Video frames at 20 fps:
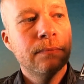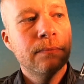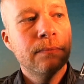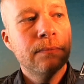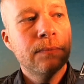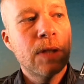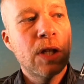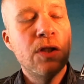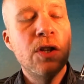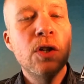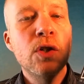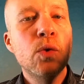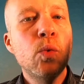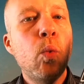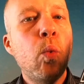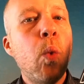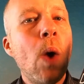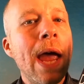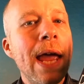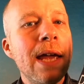there's
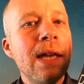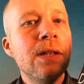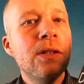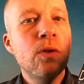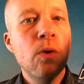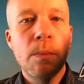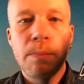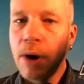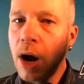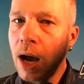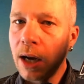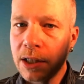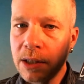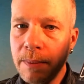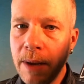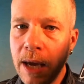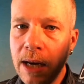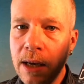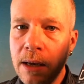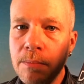ways to
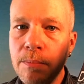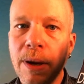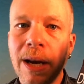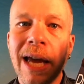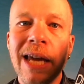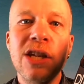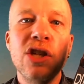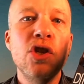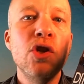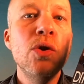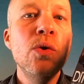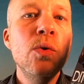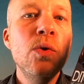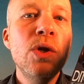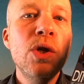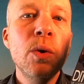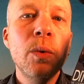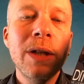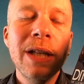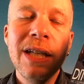approximate it, but I
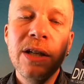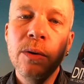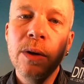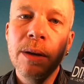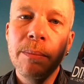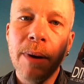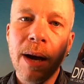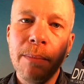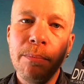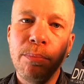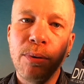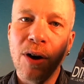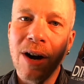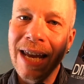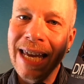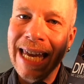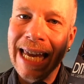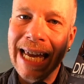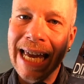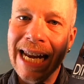usually do it by
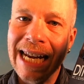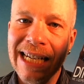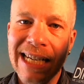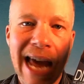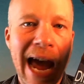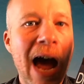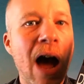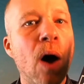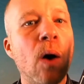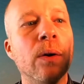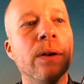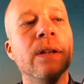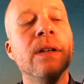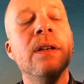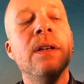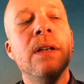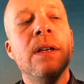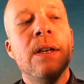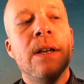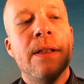breaking it down.
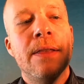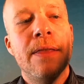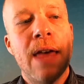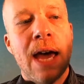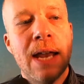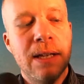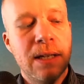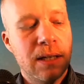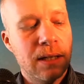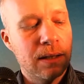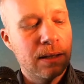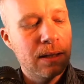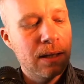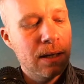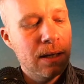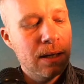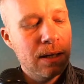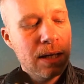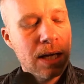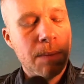That is,
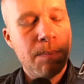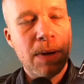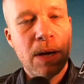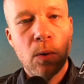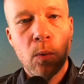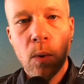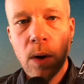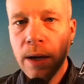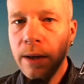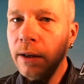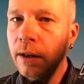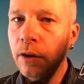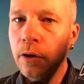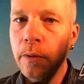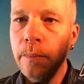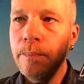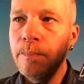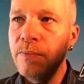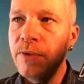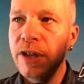keeping one
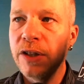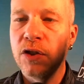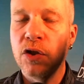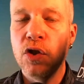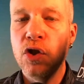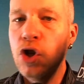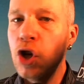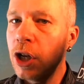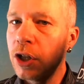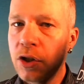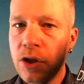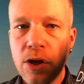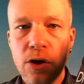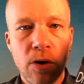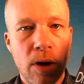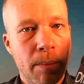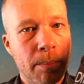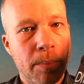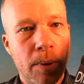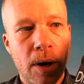loop that's just the
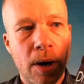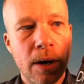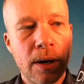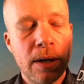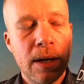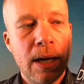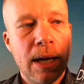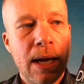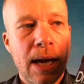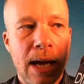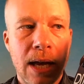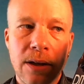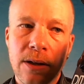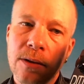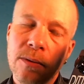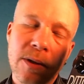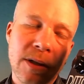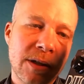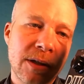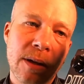drum part and
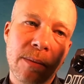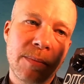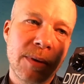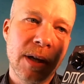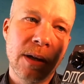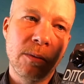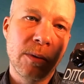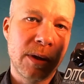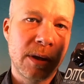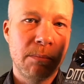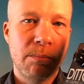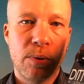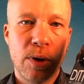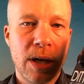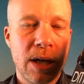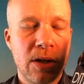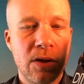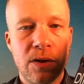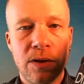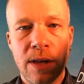doing something with the
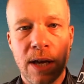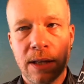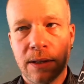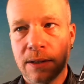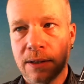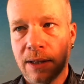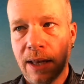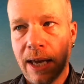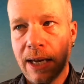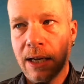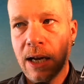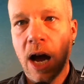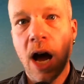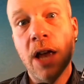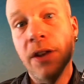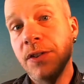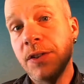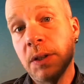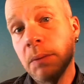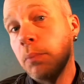bridge that's like
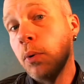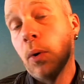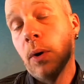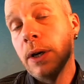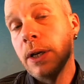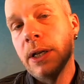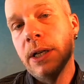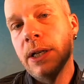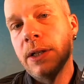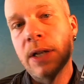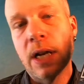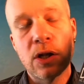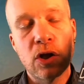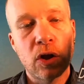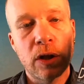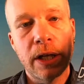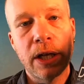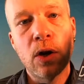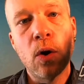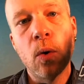unsupported,
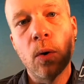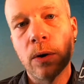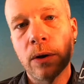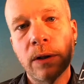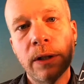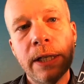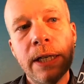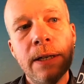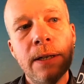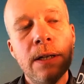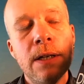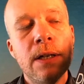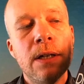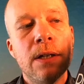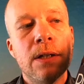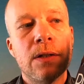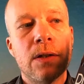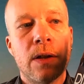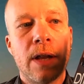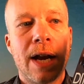essentially chordally,
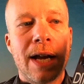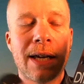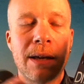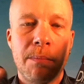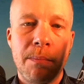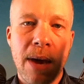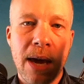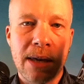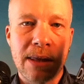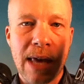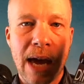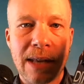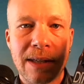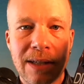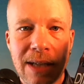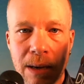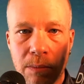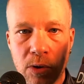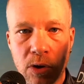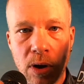so that I can make that
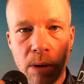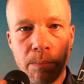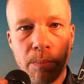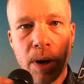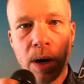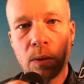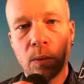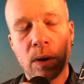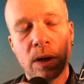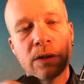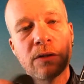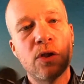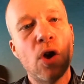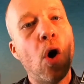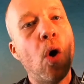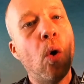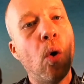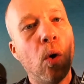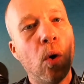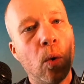same drum part work the
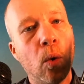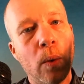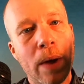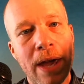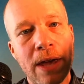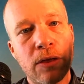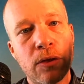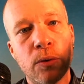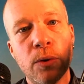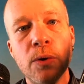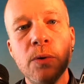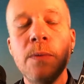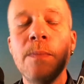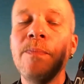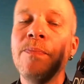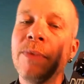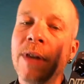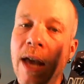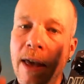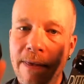whole way through.
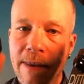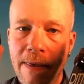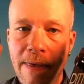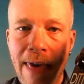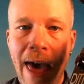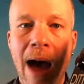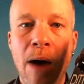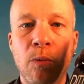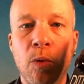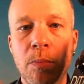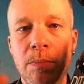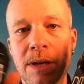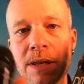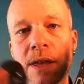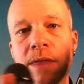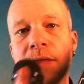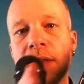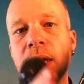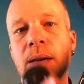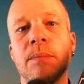And then that will be the
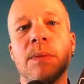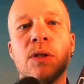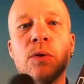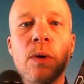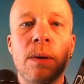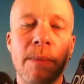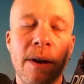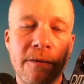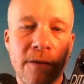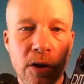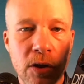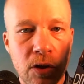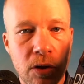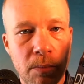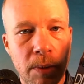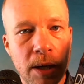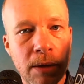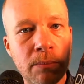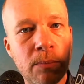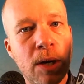thing between my first 2
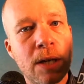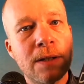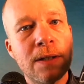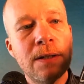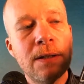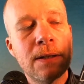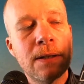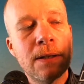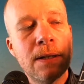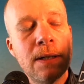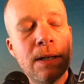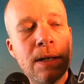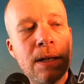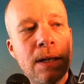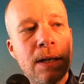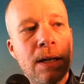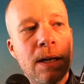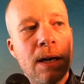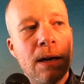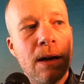button presses.
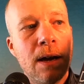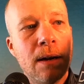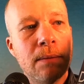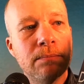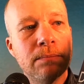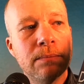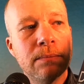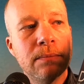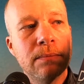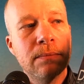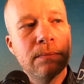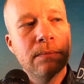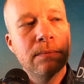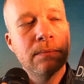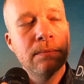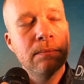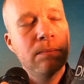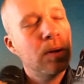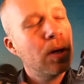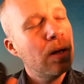
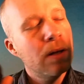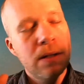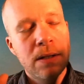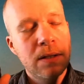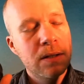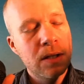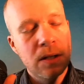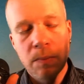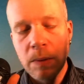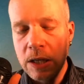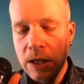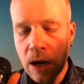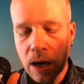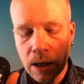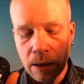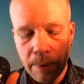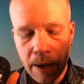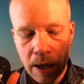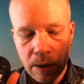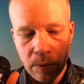But all this is just me
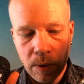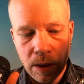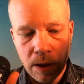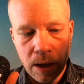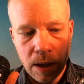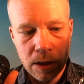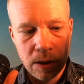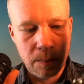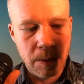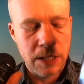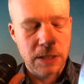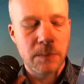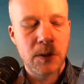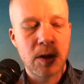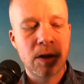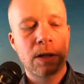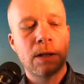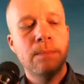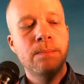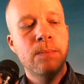talking about it. Why don't I just make some
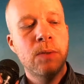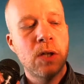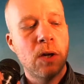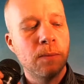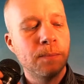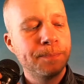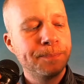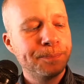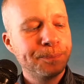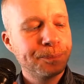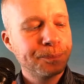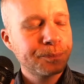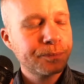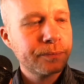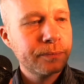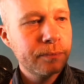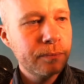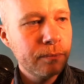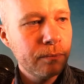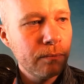music? So
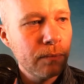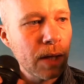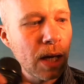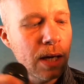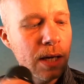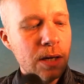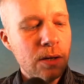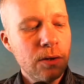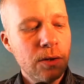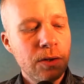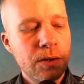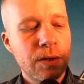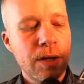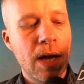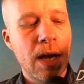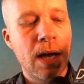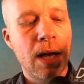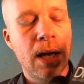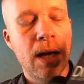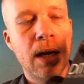here's
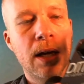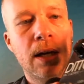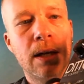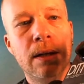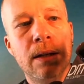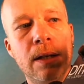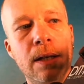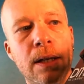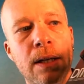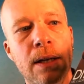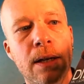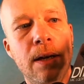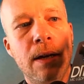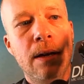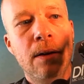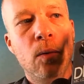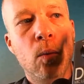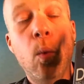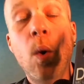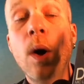
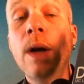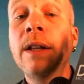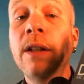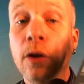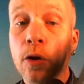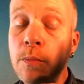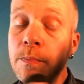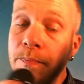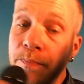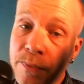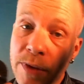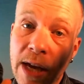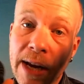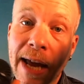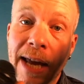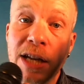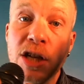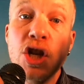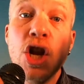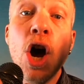one loop that
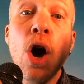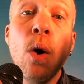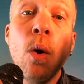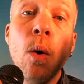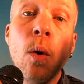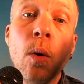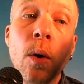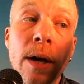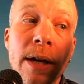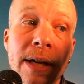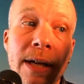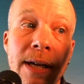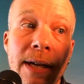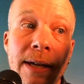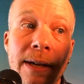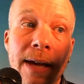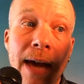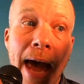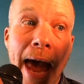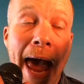I know
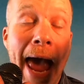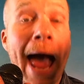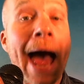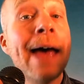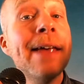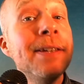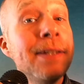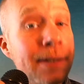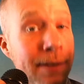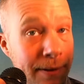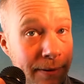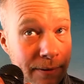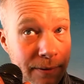has